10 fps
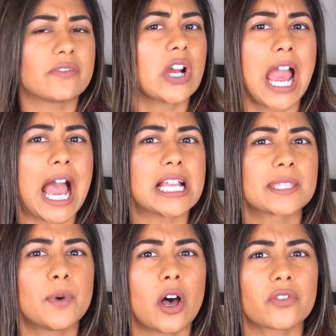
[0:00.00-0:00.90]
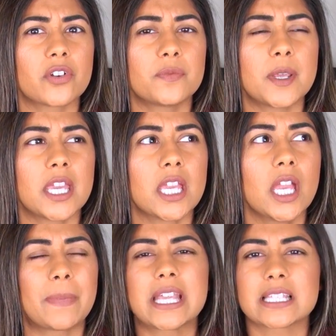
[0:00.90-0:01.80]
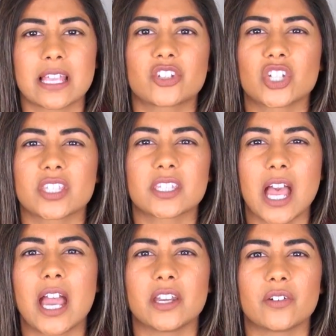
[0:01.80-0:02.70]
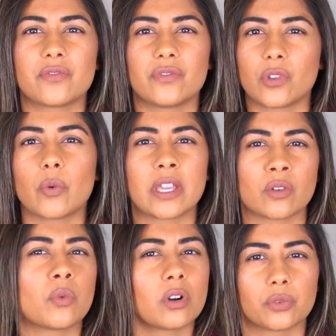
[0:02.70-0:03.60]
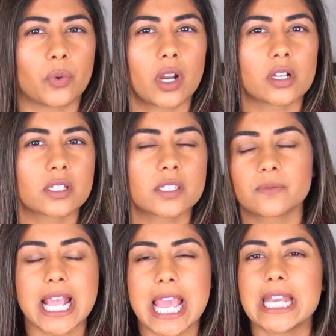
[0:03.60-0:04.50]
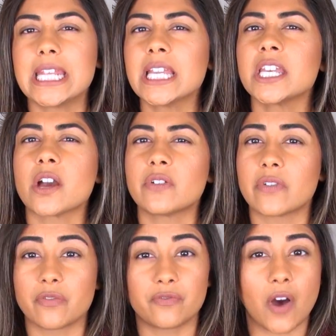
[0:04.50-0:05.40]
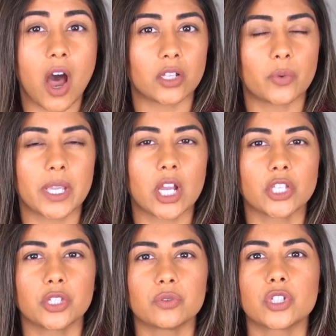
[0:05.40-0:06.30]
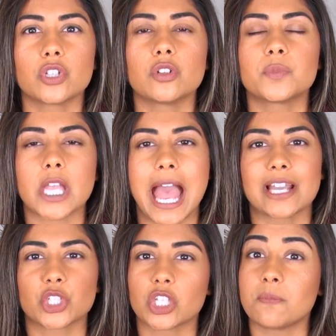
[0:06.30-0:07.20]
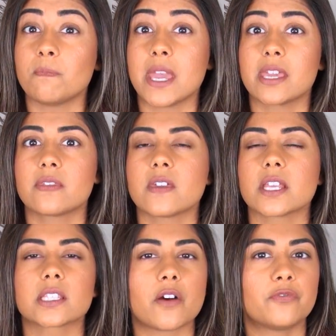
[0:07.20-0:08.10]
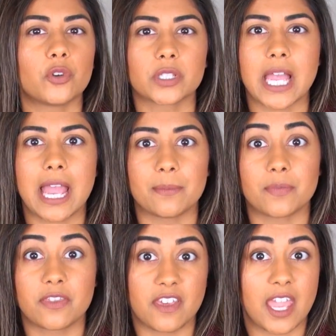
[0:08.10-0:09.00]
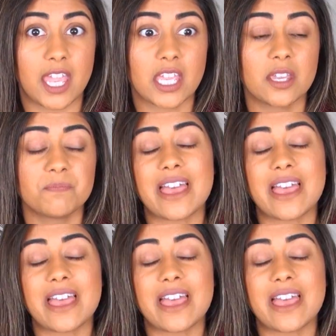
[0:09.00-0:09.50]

never has bothered me, because that's just kind of the way the world works. Gaining enough of a following on YouTube to actually make this a full-time thing,